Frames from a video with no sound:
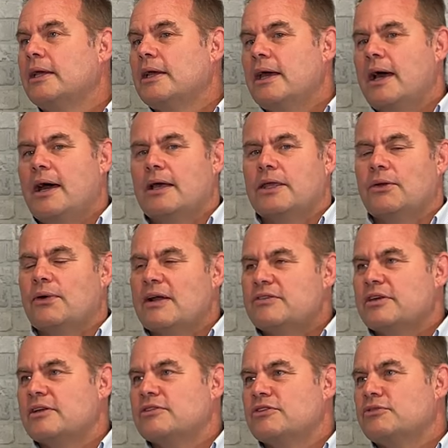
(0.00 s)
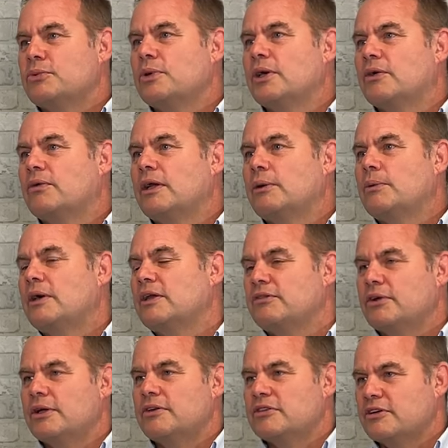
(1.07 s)
uh, your assets have worked really well. You've
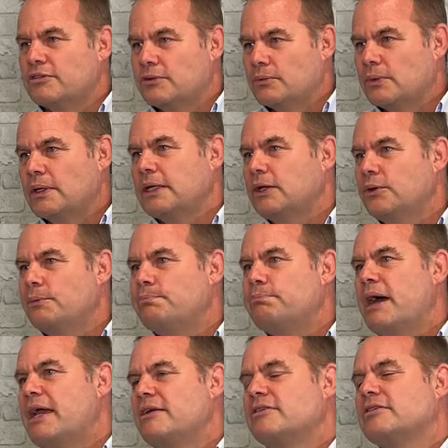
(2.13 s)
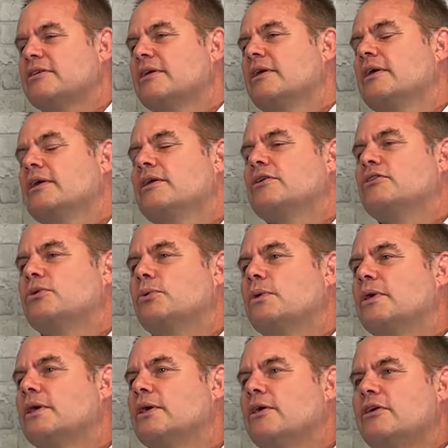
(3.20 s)
got yourself a really good base to
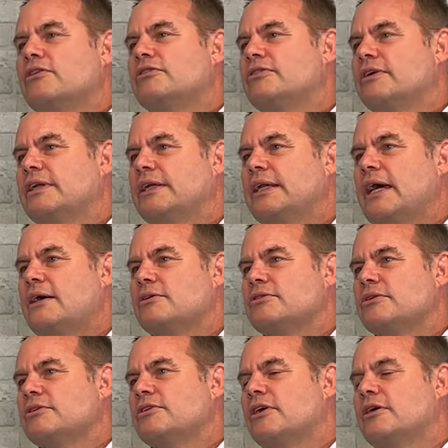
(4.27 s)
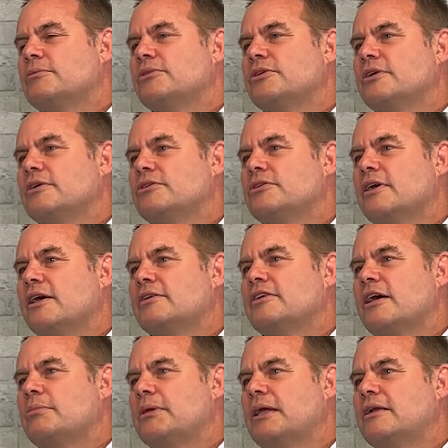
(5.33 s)
work off. And now is the time to start
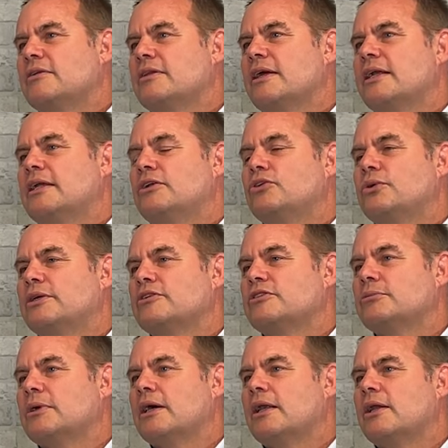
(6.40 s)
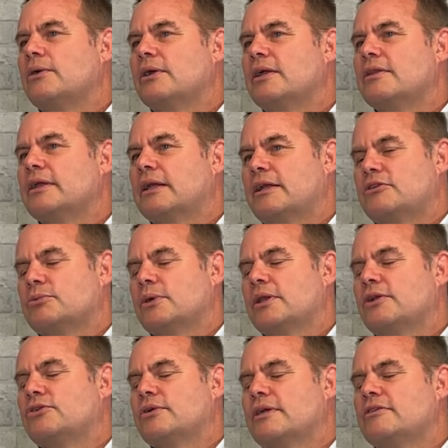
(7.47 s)
tapping into that and enjoying some color. And I think that's one of
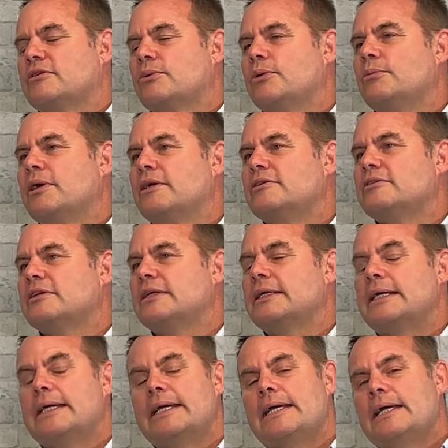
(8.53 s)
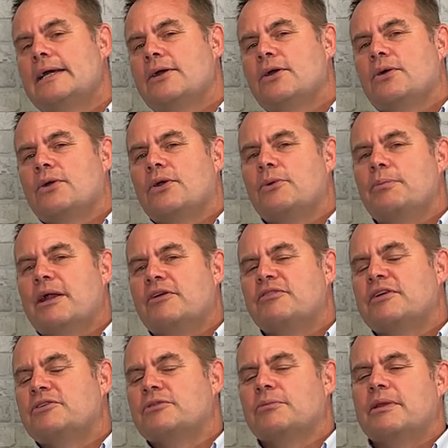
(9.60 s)
the trends that we might see. Who
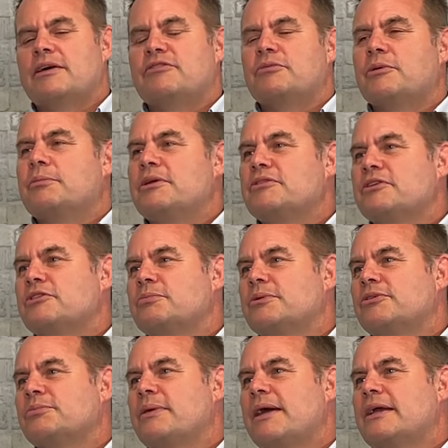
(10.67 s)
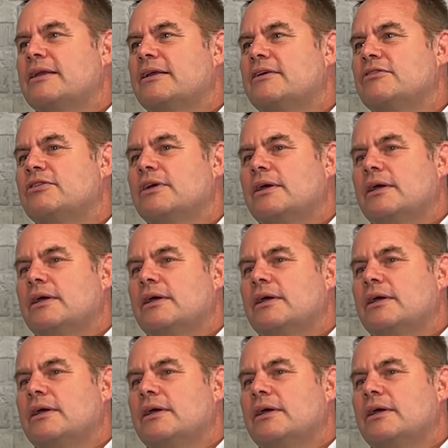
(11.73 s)
benefits from that from a business perspective?